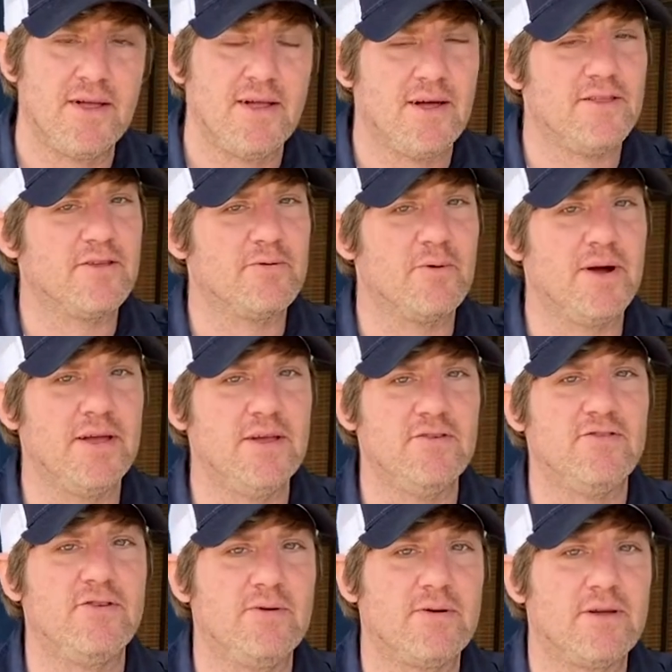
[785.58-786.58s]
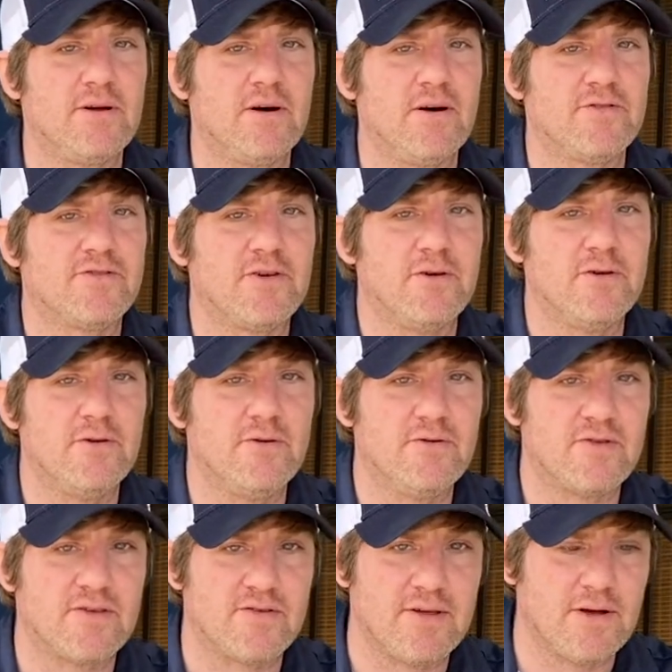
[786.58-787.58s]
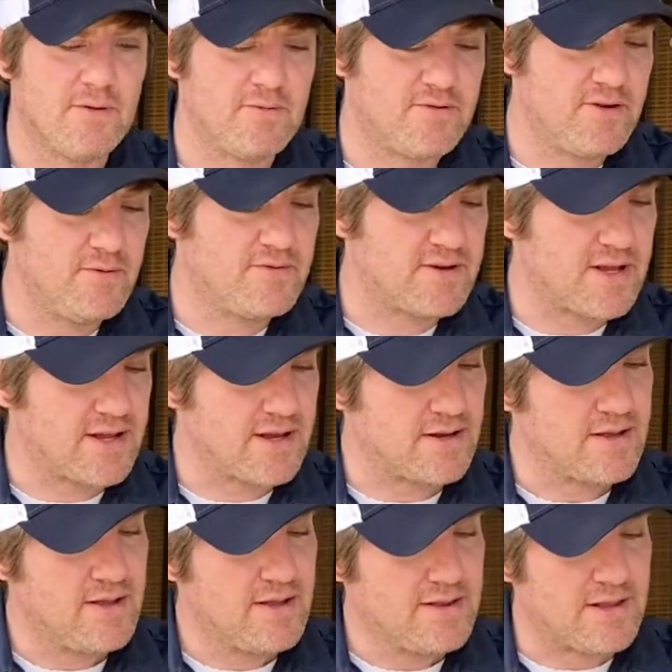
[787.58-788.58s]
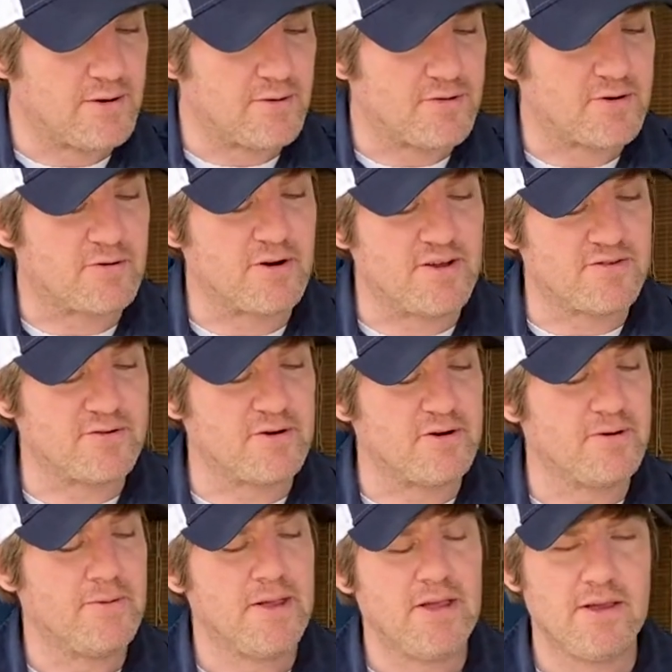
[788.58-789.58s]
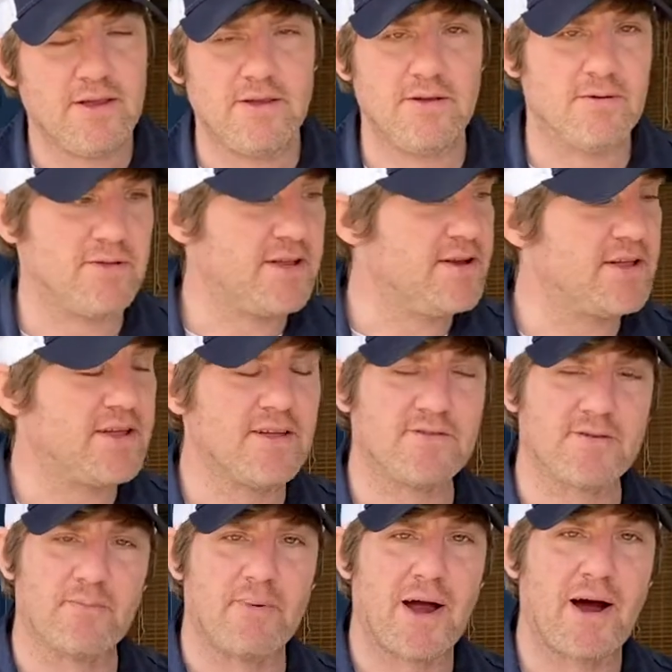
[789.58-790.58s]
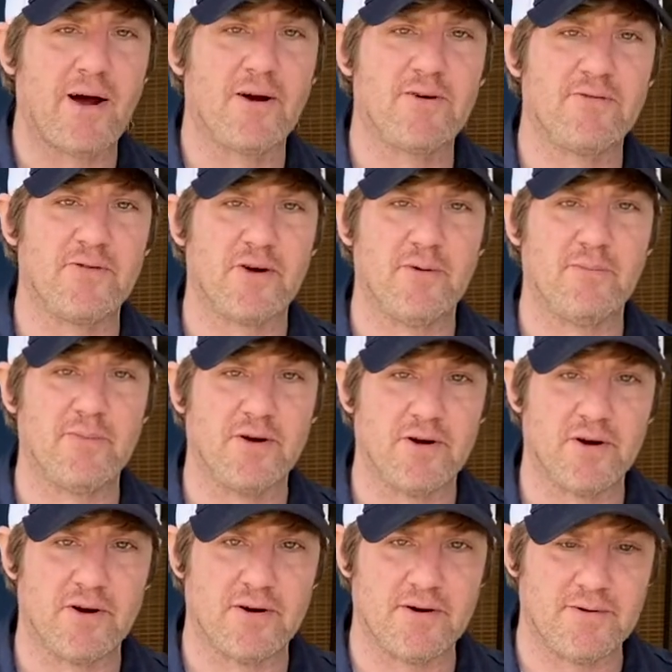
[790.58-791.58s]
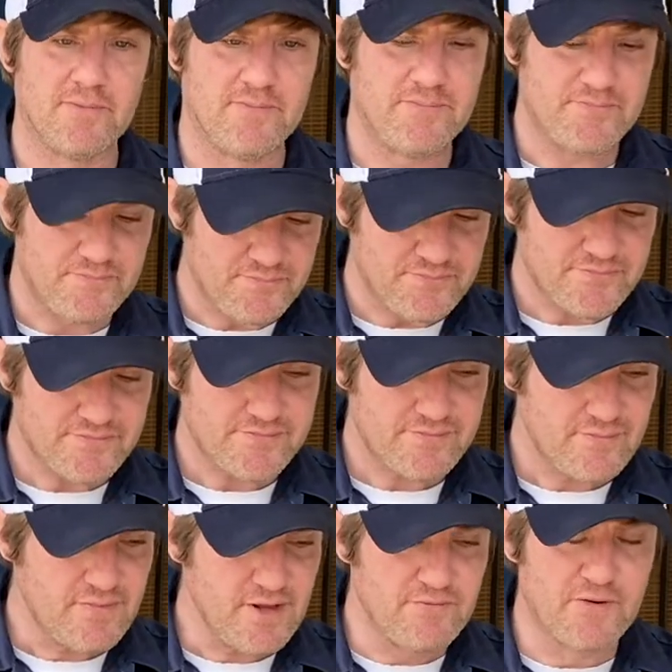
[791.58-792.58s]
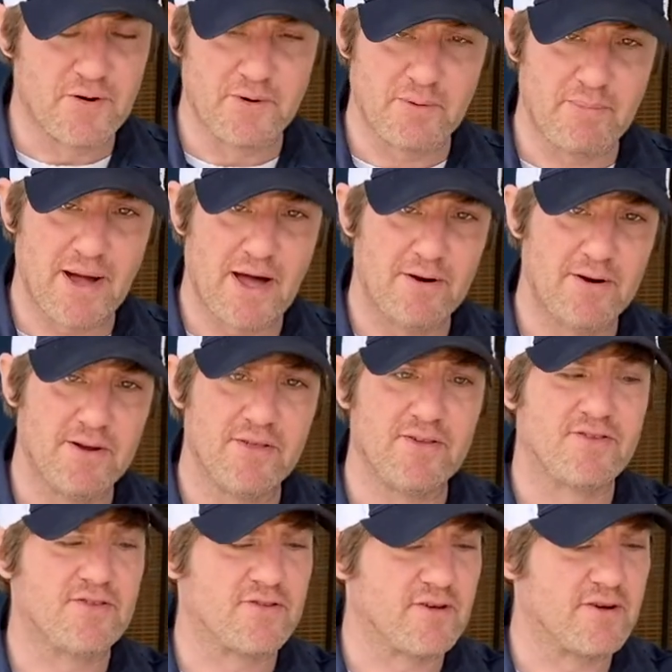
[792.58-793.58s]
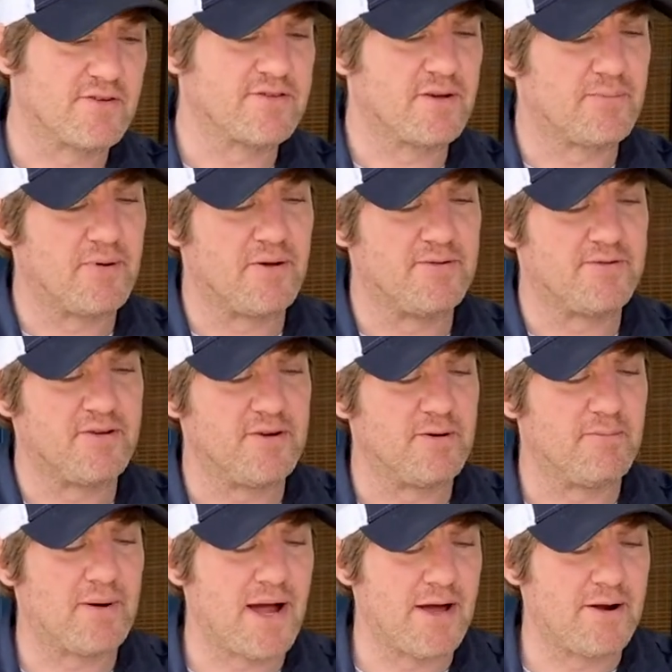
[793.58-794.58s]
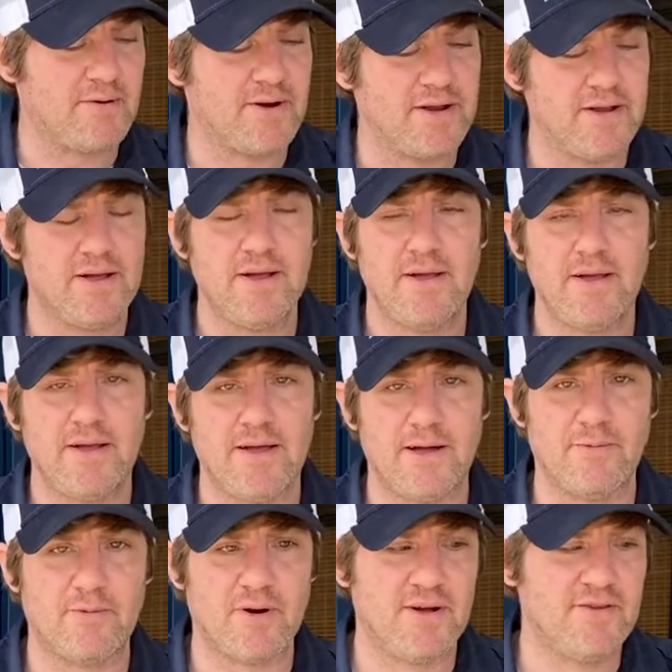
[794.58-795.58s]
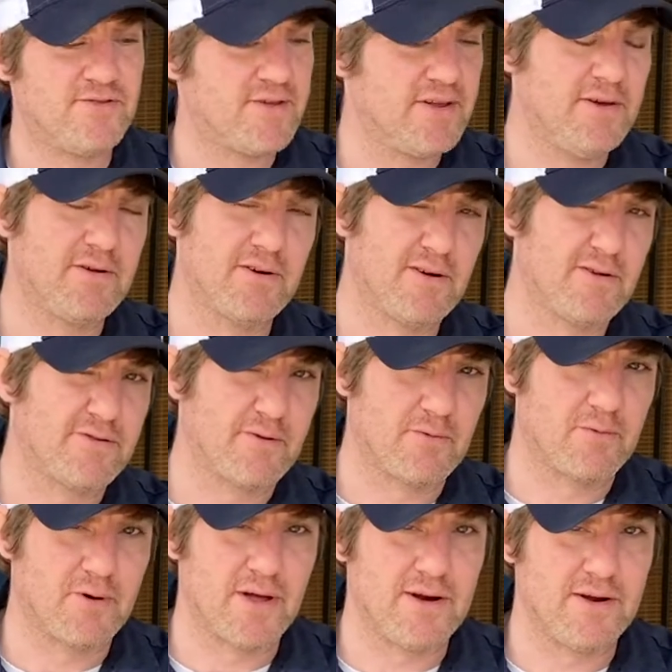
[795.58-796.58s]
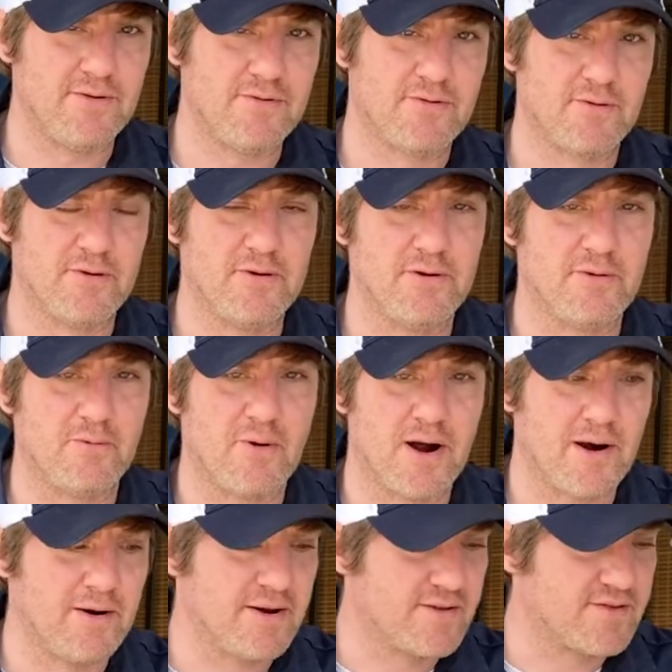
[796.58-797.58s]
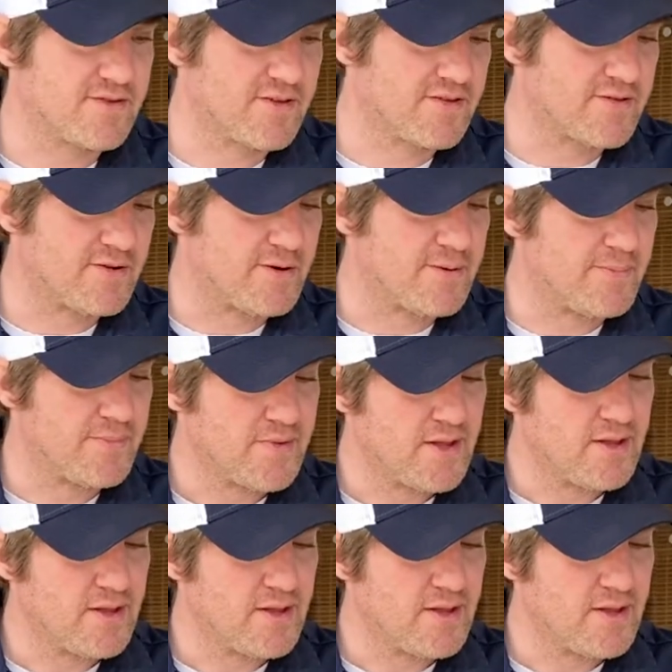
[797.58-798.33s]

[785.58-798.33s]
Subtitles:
Another way is you can also use a CO2 tank. Now, with the compressor, you'll need to get some power from your battery. This just hooks up onto your battery and runs it. You can also run it through your wiring system.